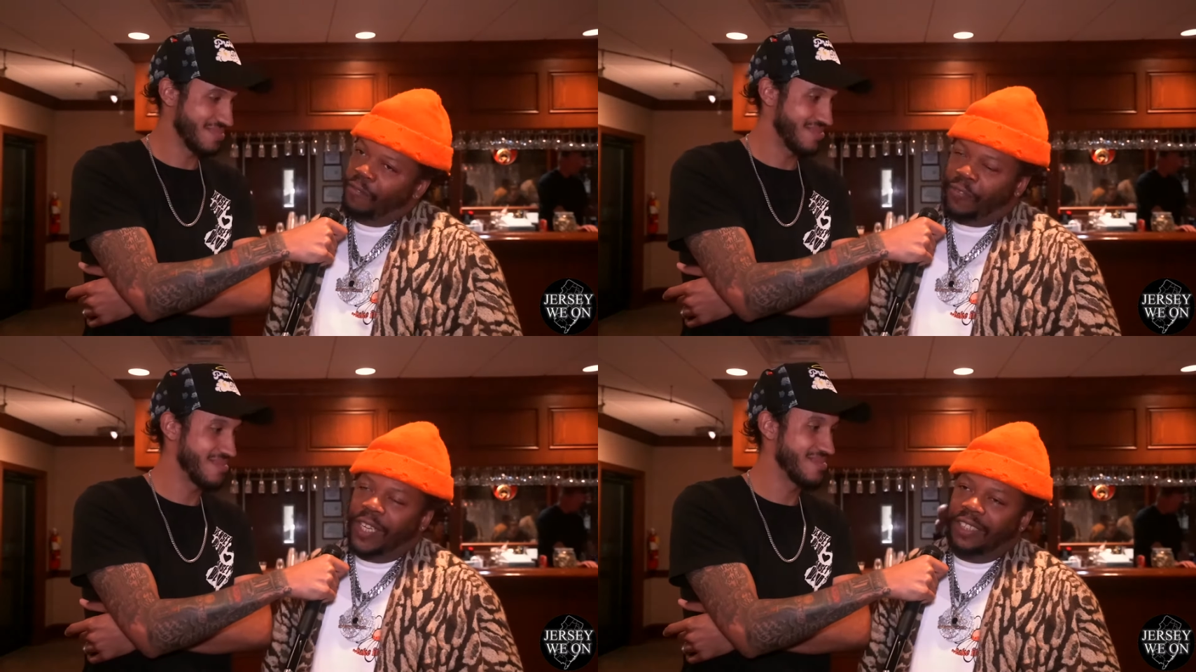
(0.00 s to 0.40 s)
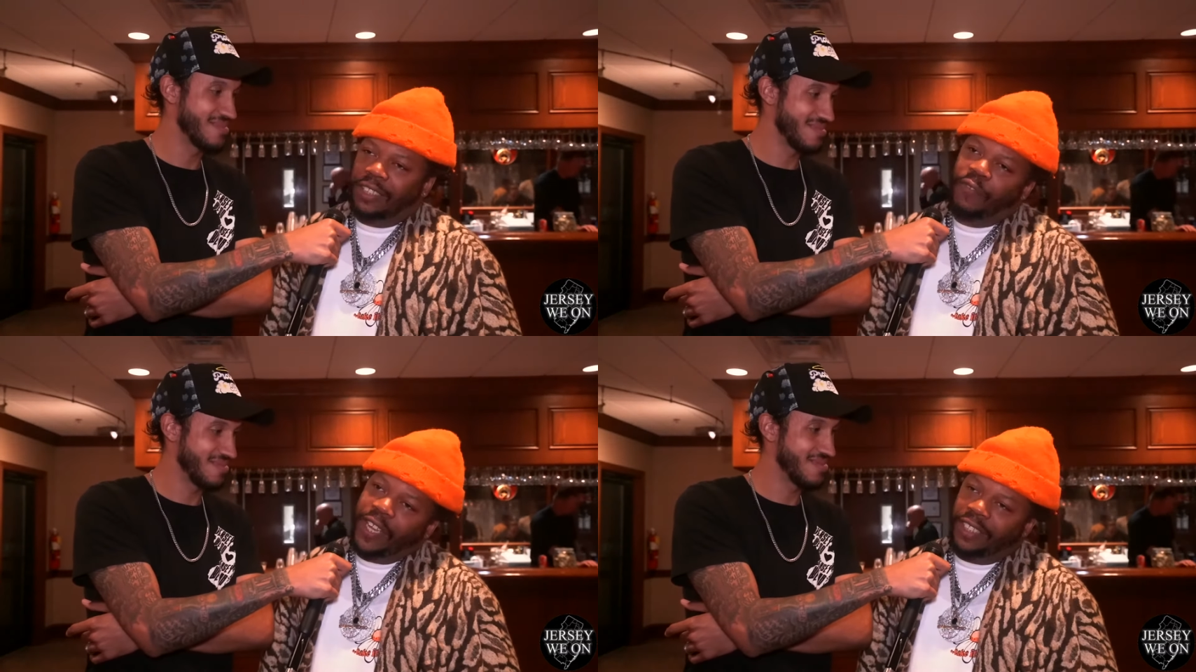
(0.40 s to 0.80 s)

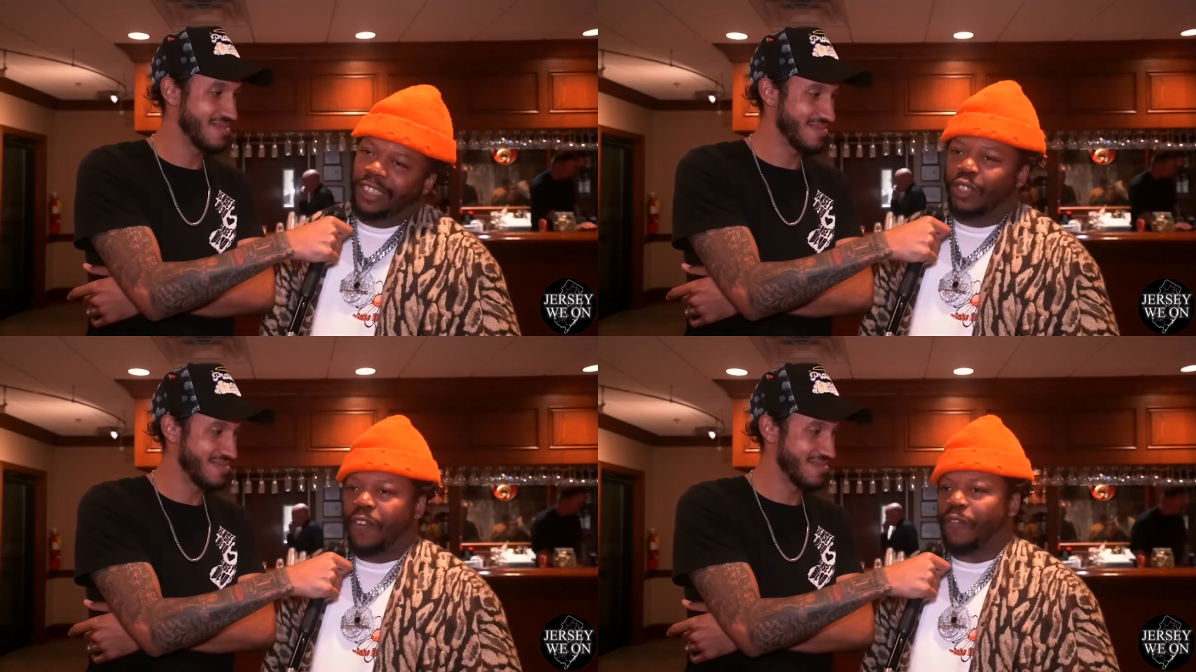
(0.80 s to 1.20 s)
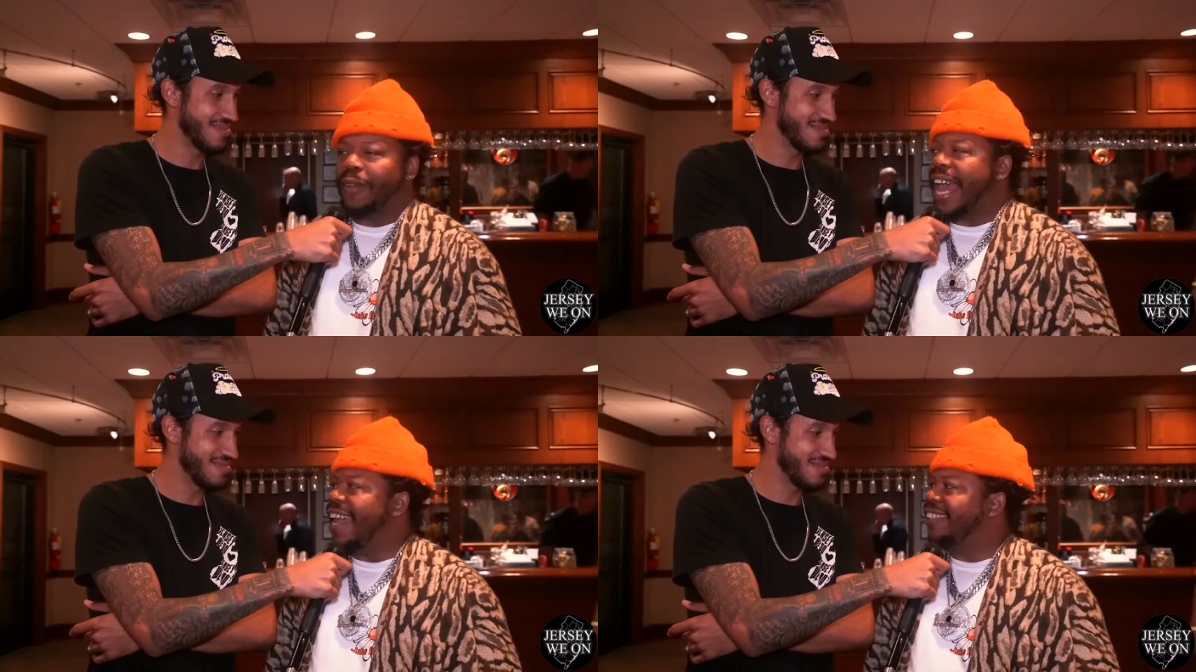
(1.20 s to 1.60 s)
Speaker 1: Fenty Fenty joint
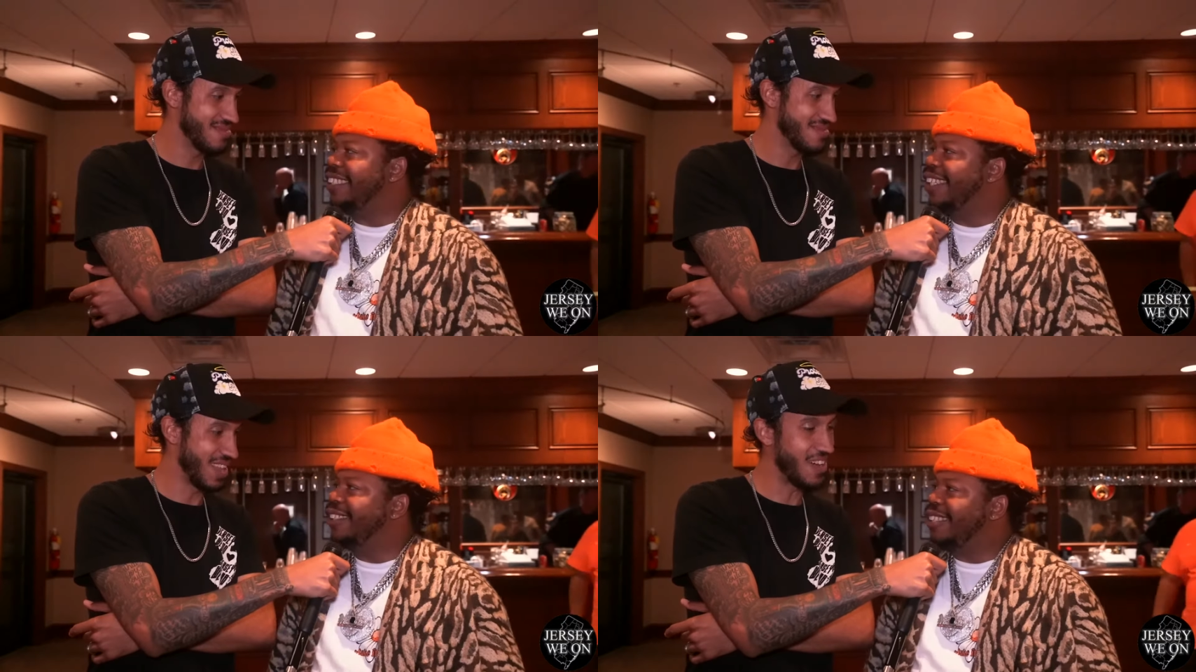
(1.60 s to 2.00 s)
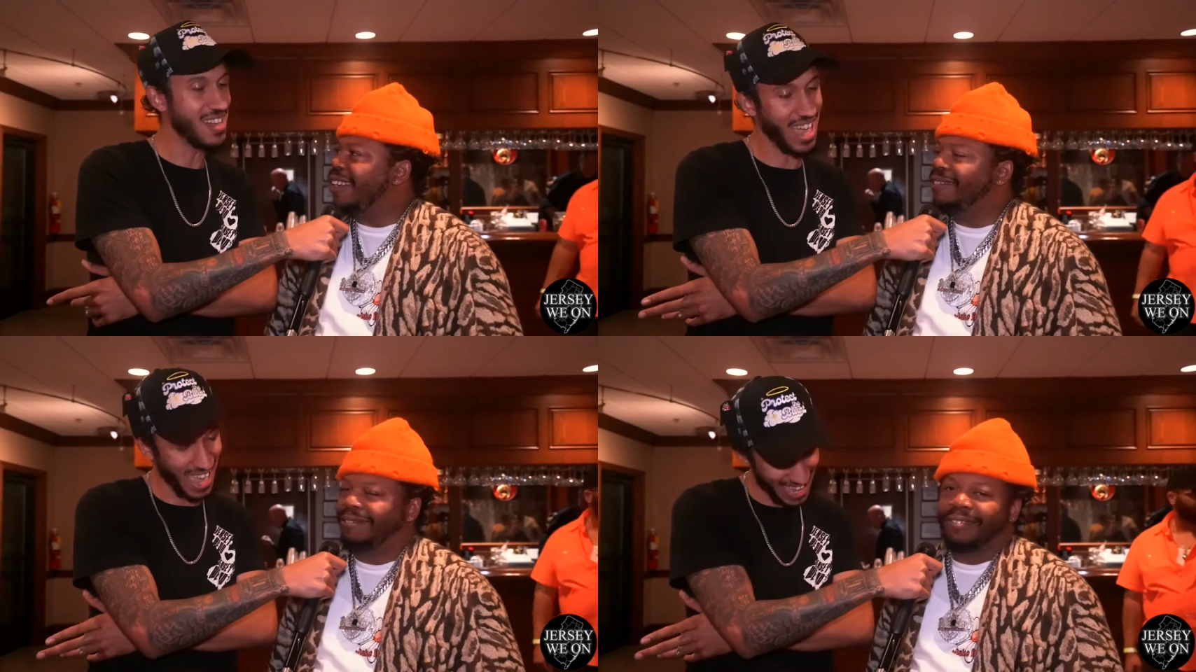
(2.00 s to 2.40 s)
from last year,
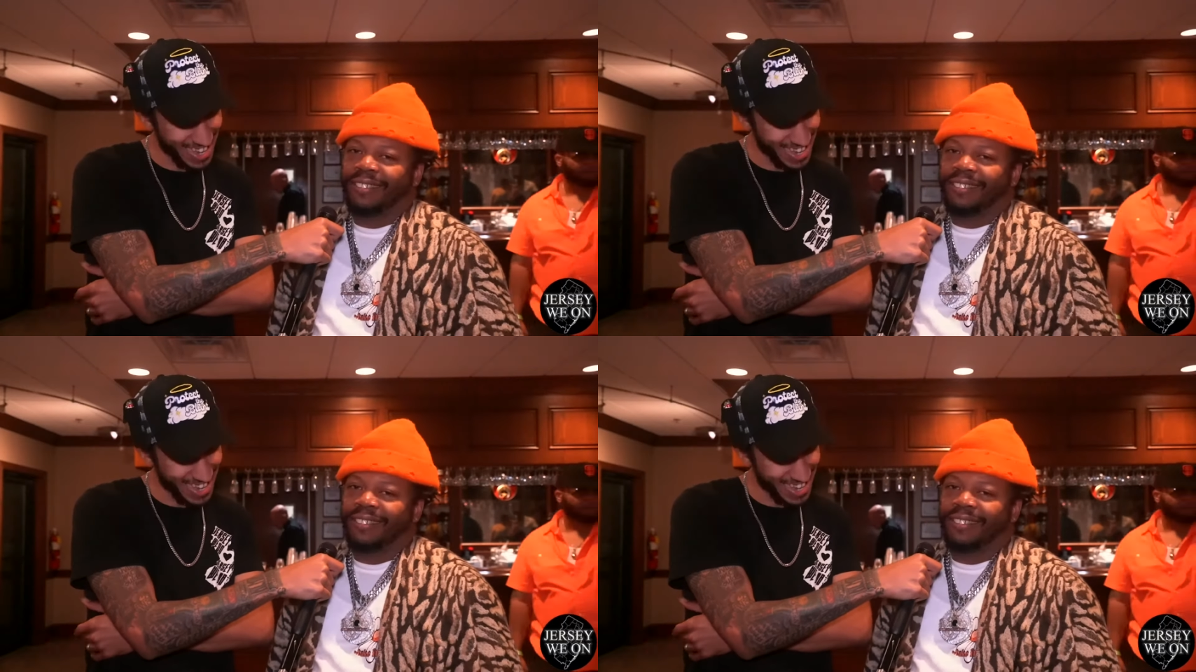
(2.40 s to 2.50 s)
so okay,